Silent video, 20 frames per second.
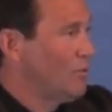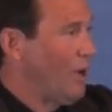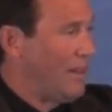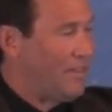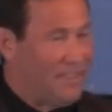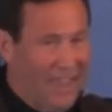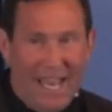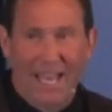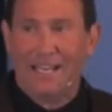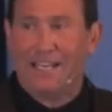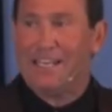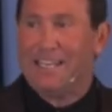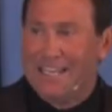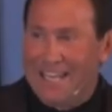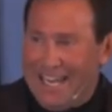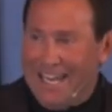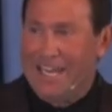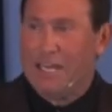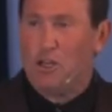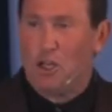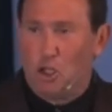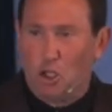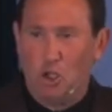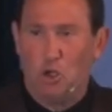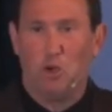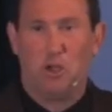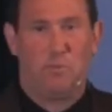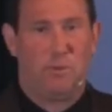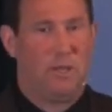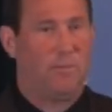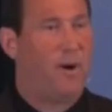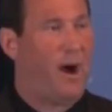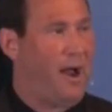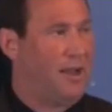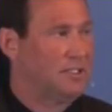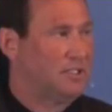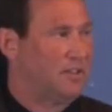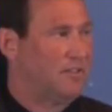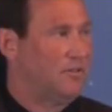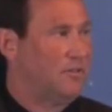They need you to be
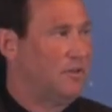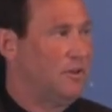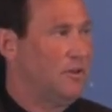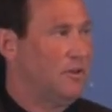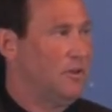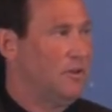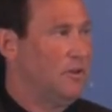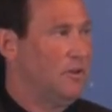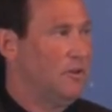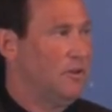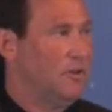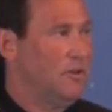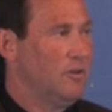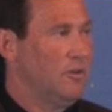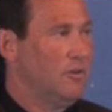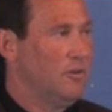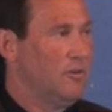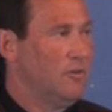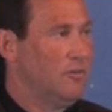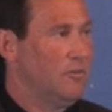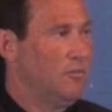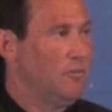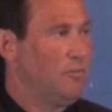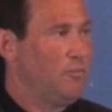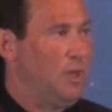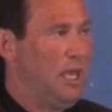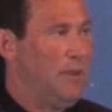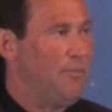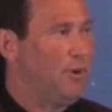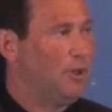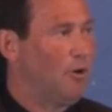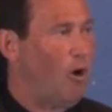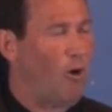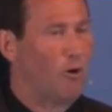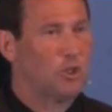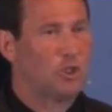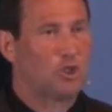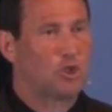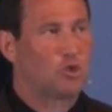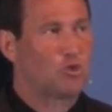positive. People are
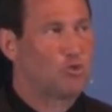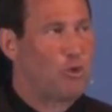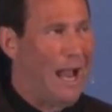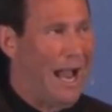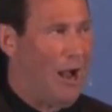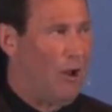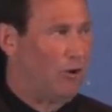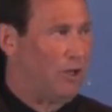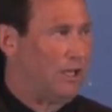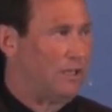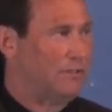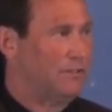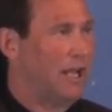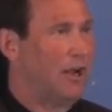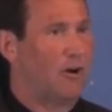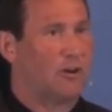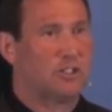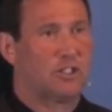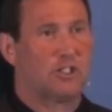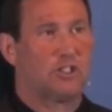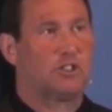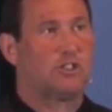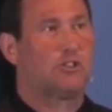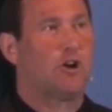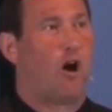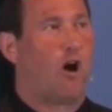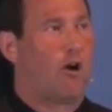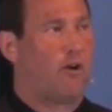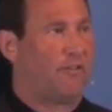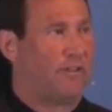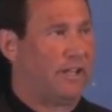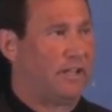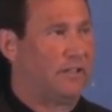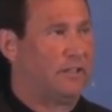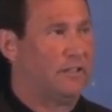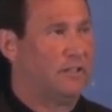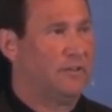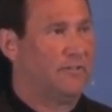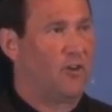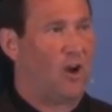drowning. They are
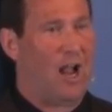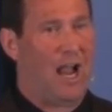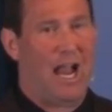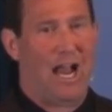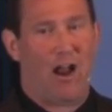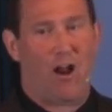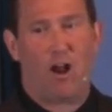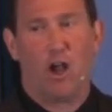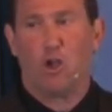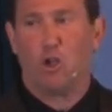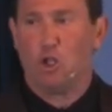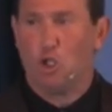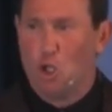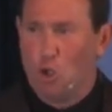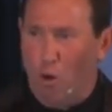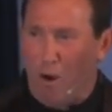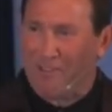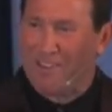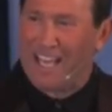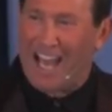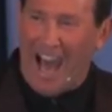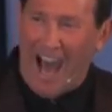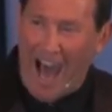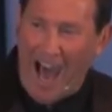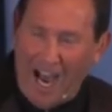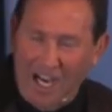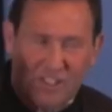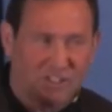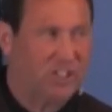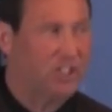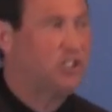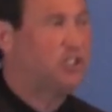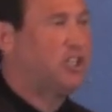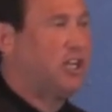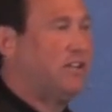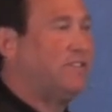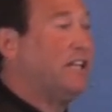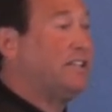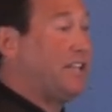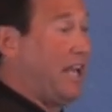starving for air. You are the
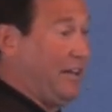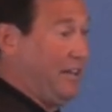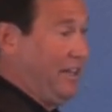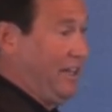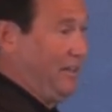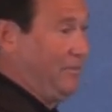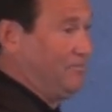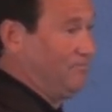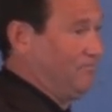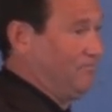oxygen that they need.